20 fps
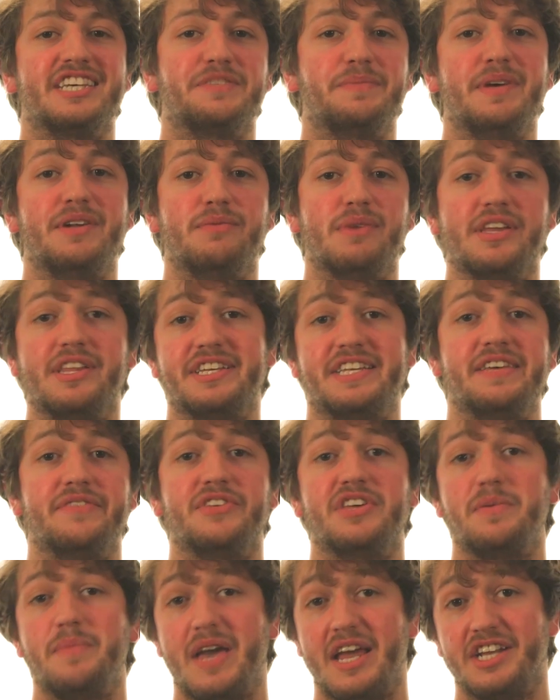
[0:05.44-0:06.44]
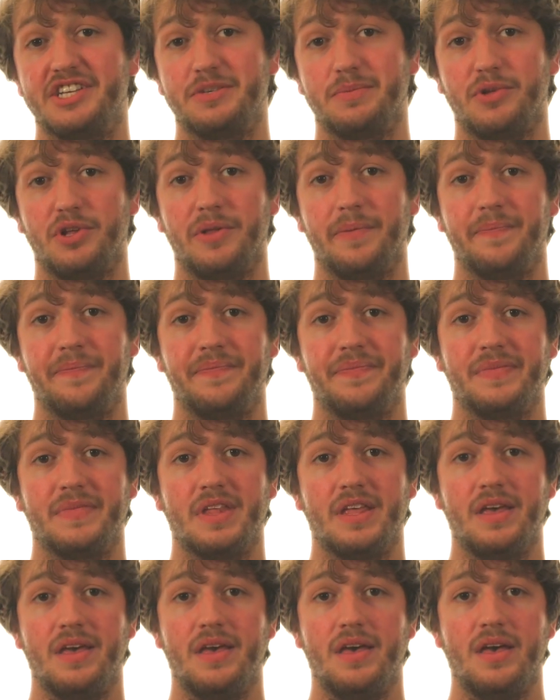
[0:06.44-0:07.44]
has been relatively manageable.
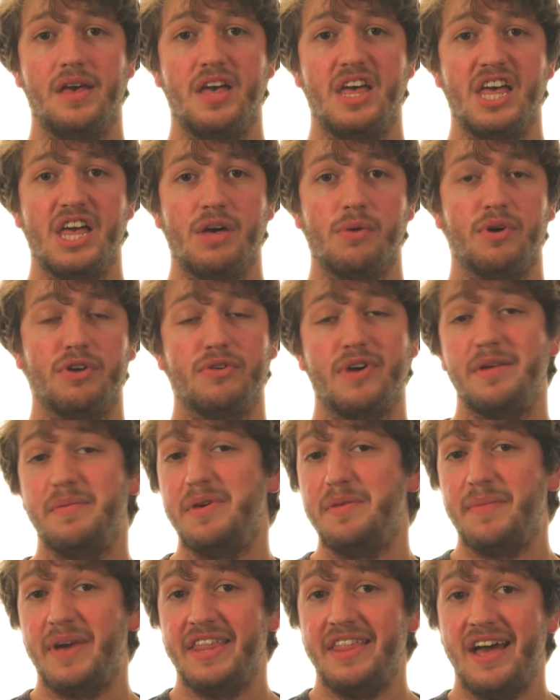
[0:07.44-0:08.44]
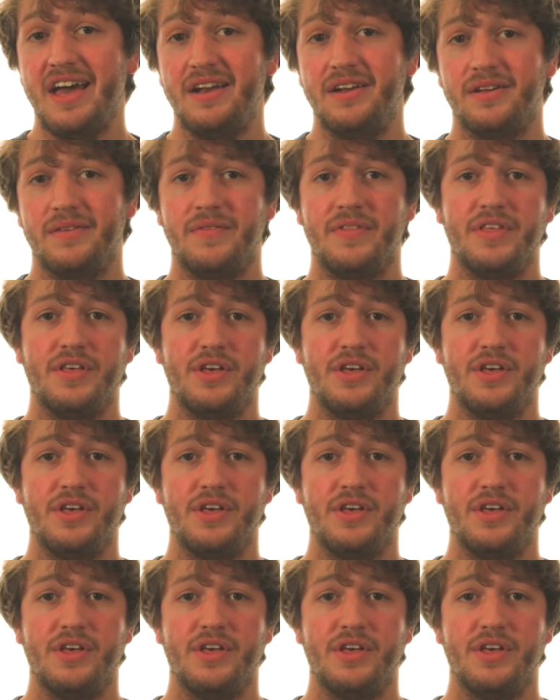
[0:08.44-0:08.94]
What do I mean by that?